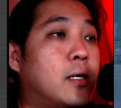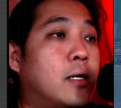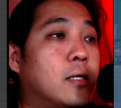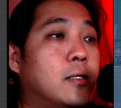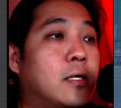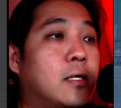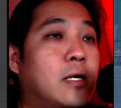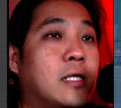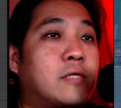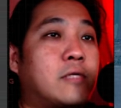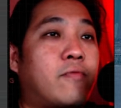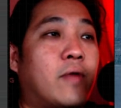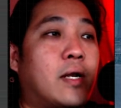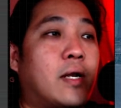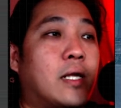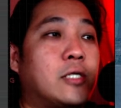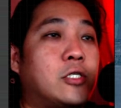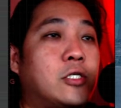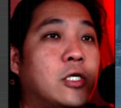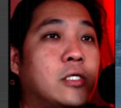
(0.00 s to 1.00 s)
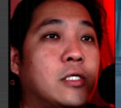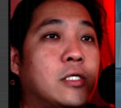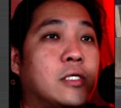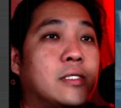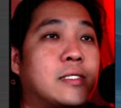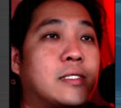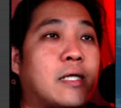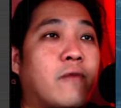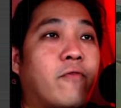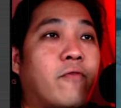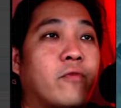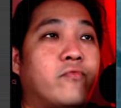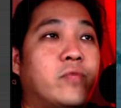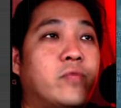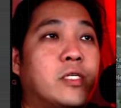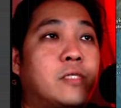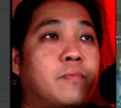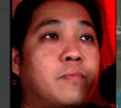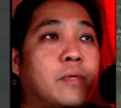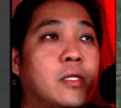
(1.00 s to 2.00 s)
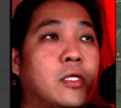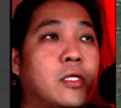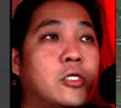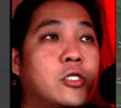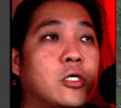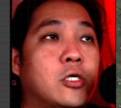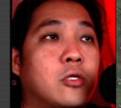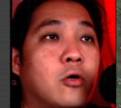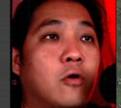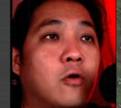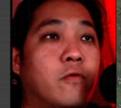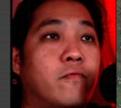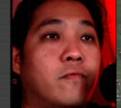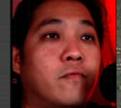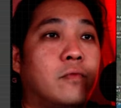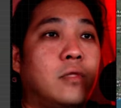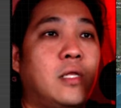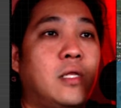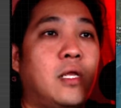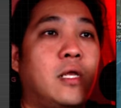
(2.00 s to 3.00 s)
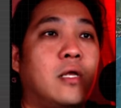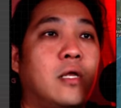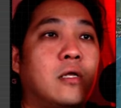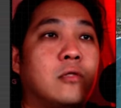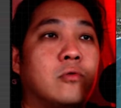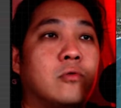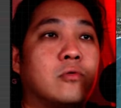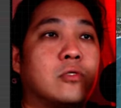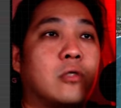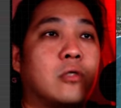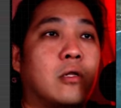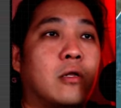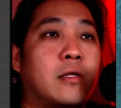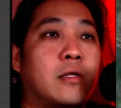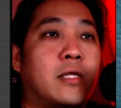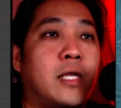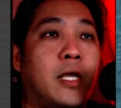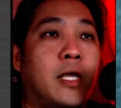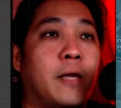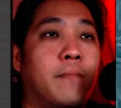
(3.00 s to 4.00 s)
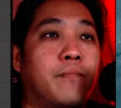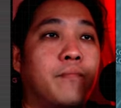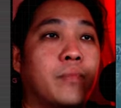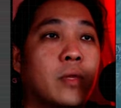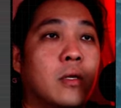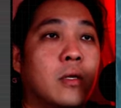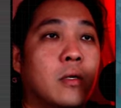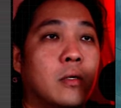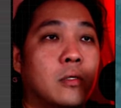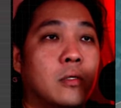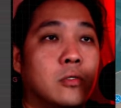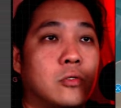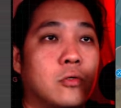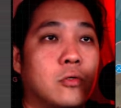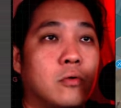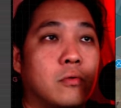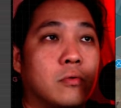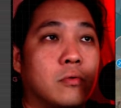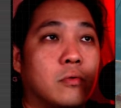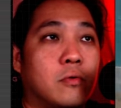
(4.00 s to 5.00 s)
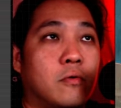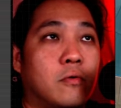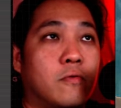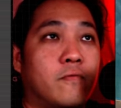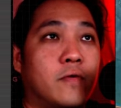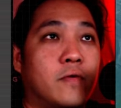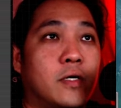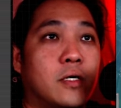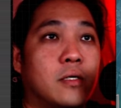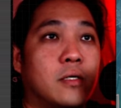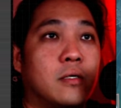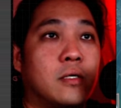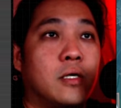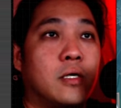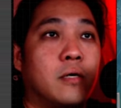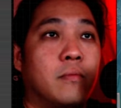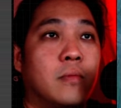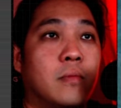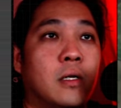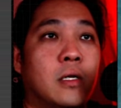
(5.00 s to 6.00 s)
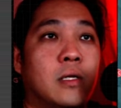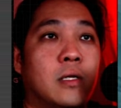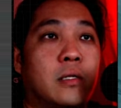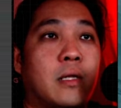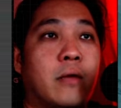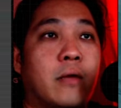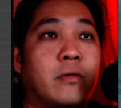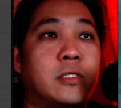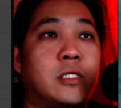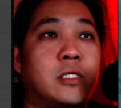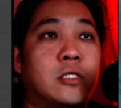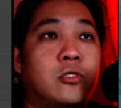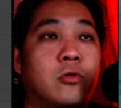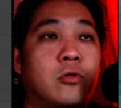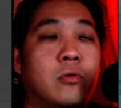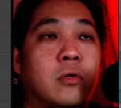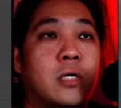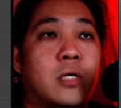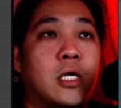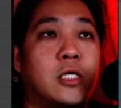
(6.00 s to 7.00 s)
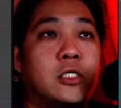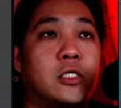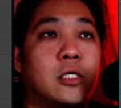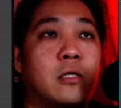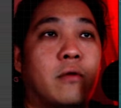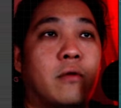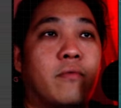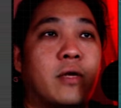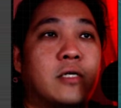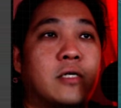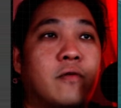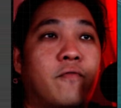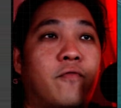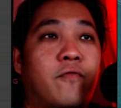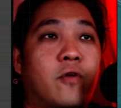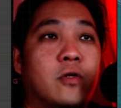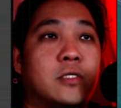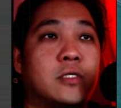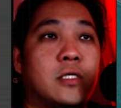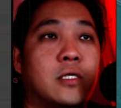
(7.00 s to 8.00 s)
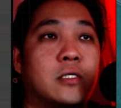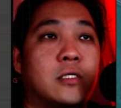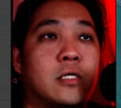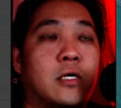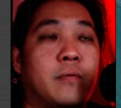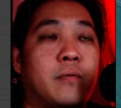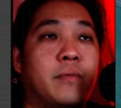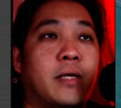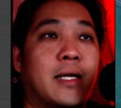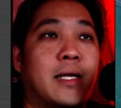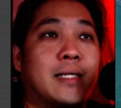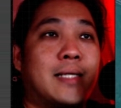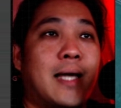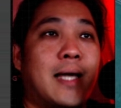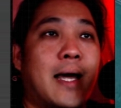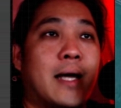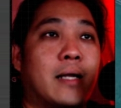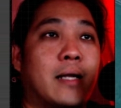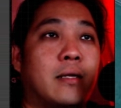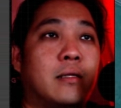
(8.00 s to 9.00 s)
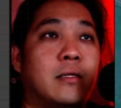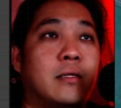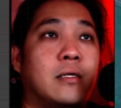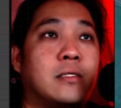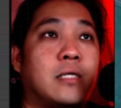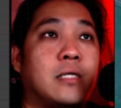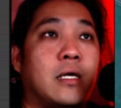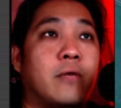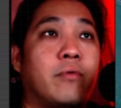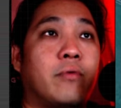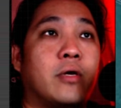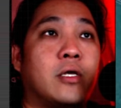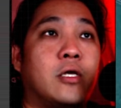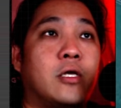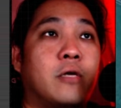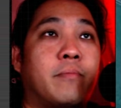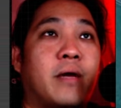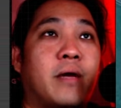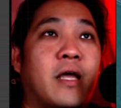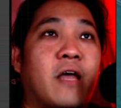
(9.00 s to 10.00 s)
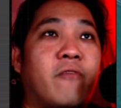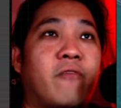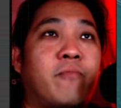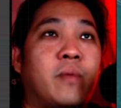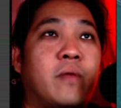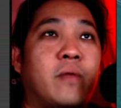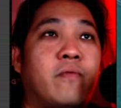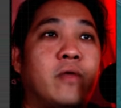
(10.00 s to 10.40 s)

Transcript: next frontline change is south of this position, of near to Solodke. So over here, there is the geolocation of Russian forces being attacked in this area here by FPV